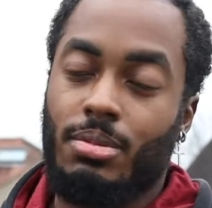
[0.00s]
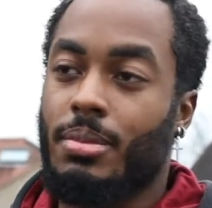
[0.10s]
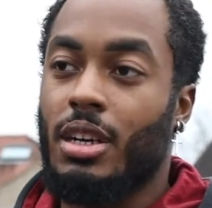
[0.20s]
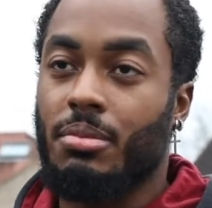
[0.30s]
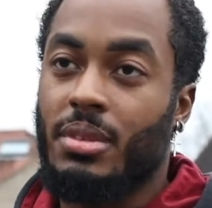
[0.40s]

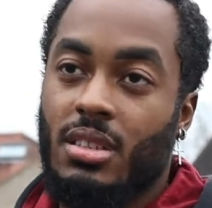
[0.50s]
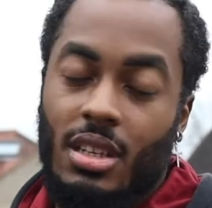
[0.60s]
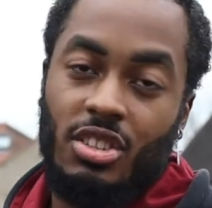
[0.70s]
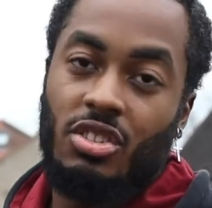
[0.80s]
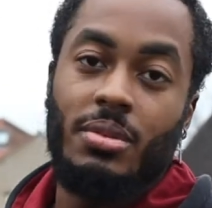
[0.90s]
by all means,
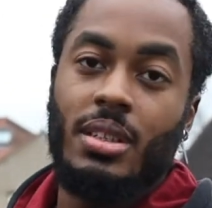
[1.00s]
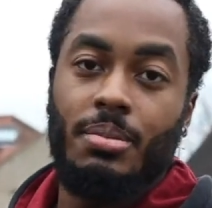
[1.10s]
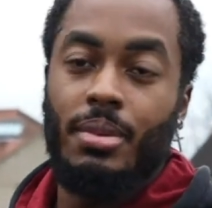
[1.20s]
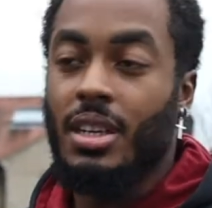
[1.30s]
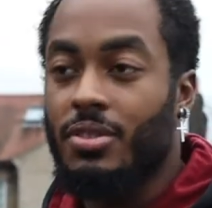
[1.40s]
I'd do it.
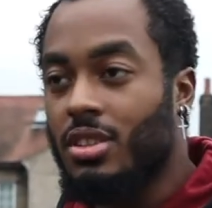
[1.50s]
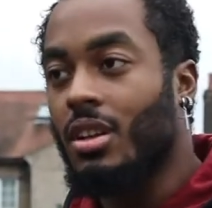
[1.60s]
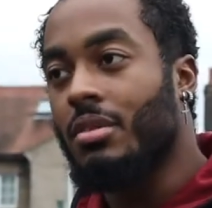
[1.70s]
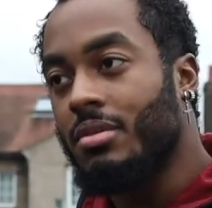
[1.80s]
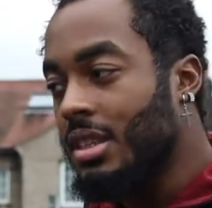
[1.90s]
But if you
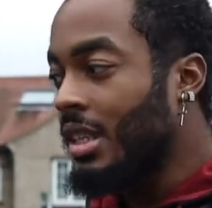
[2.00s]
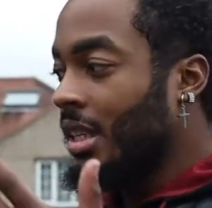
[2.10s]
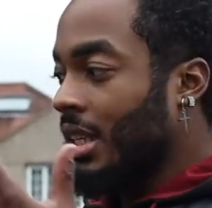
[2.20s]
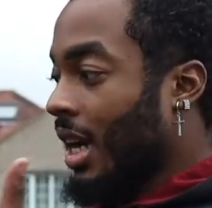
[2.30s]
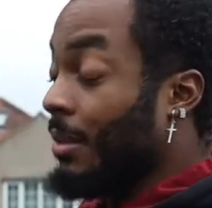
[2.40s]
don't,
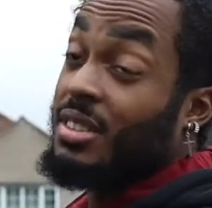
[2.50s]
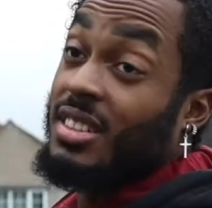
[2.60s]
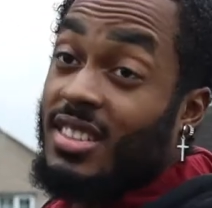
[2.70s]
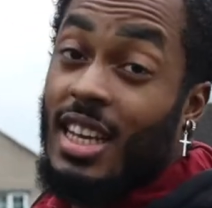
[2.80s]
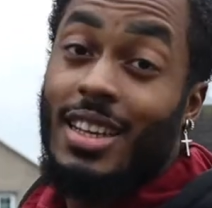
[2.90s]
I'm just
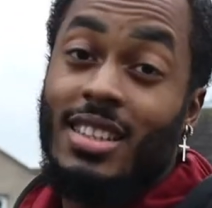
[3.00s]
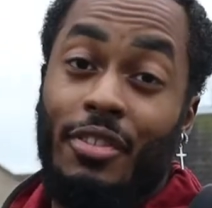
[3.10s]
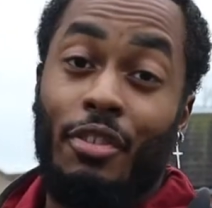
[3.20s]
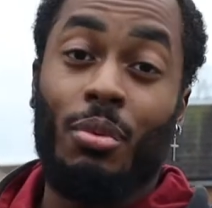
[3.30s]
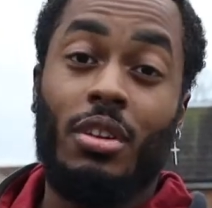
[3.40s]
going to say this.
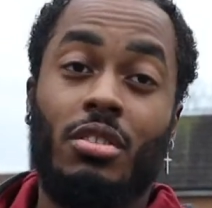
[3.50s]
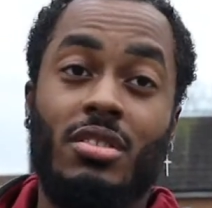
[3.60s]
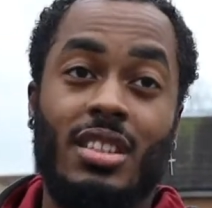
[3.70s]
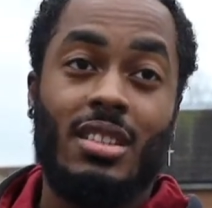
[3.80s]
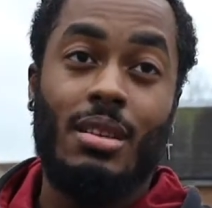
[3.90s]
If you want a good
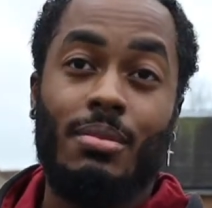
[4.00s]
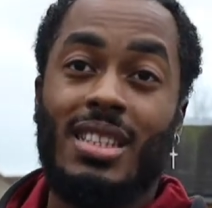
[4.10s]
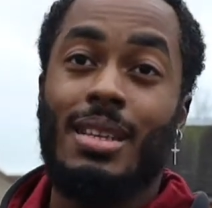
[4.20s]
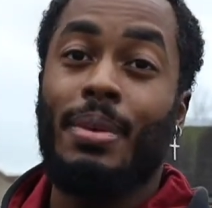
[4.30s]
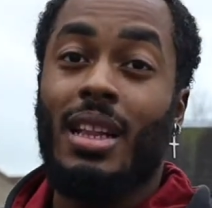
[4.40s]
system
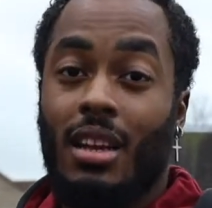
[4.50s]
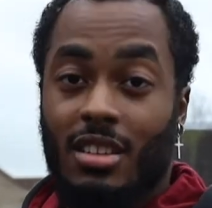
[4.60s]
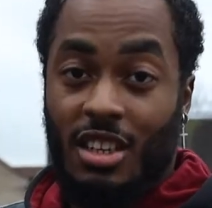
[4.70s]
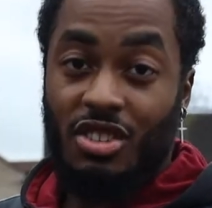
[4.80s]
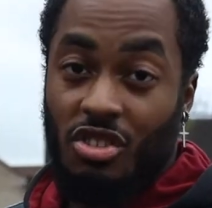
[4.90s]
that's a bit louder
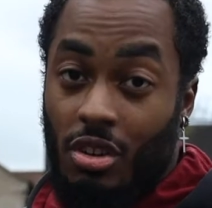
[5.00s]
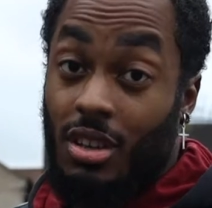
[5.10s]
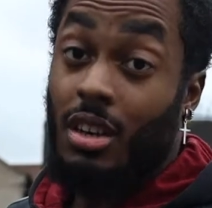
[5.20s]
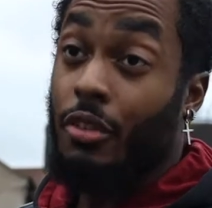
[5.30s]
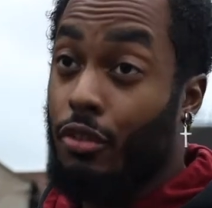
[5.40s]
than
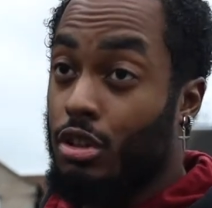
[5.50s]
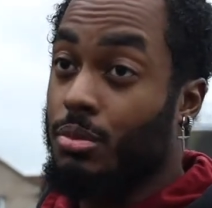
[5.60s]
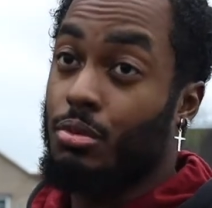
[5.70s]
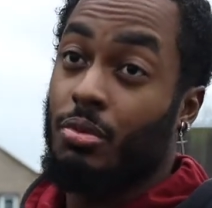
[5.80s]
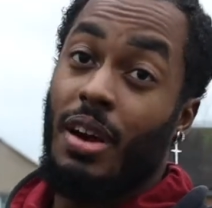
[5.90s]
stock,
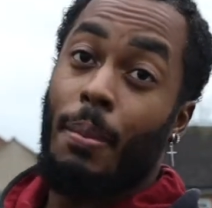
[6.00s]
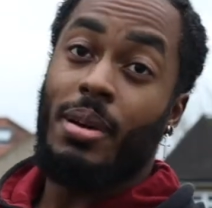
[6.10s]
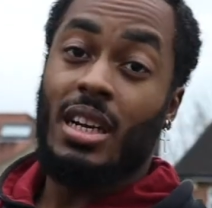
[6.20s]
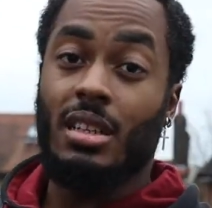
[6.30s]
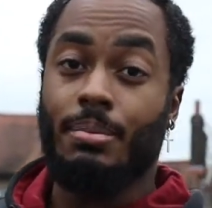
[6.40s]
affordable, without
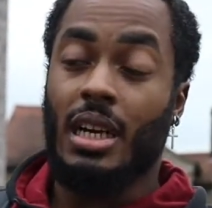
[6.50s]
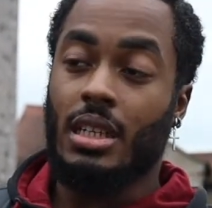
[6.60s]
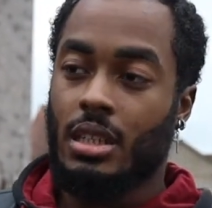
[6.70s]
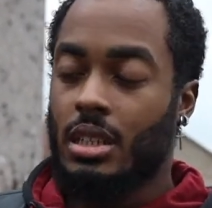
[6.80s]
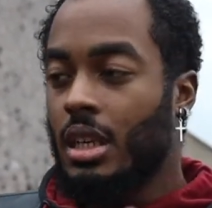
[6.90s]
breaking your bank,
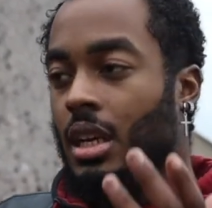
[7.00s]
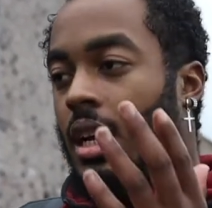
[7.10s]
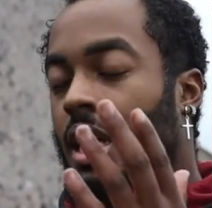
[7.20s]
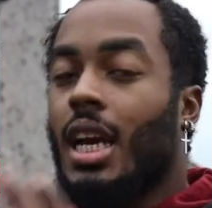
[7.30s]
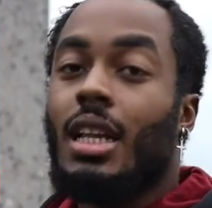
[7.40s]

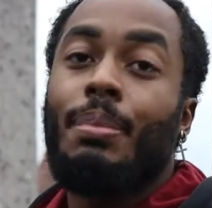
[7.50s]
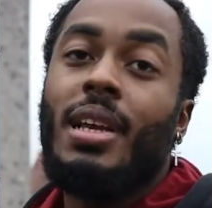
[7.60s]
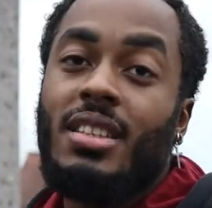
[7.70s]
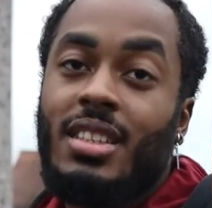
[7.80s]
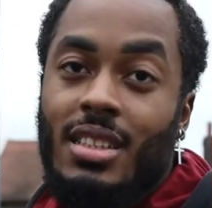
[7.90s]
get the
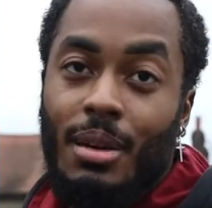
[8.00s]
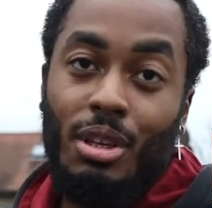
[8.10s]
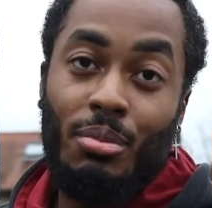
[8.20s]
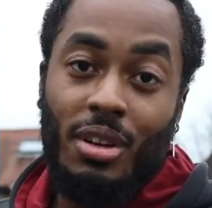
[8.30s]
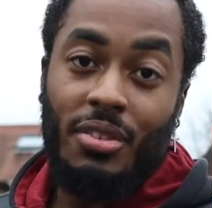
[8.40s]

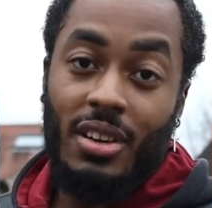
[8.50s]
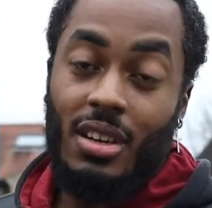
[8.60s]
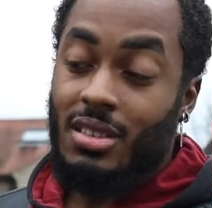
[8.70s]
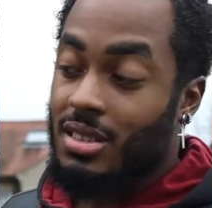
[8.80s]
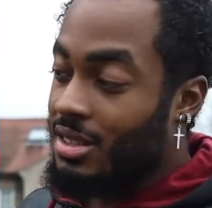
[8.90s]
PCW mod
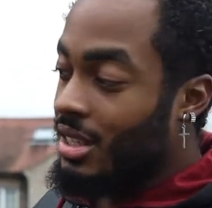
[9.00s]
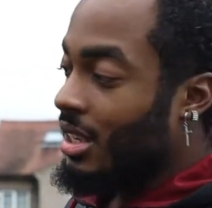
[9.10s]
first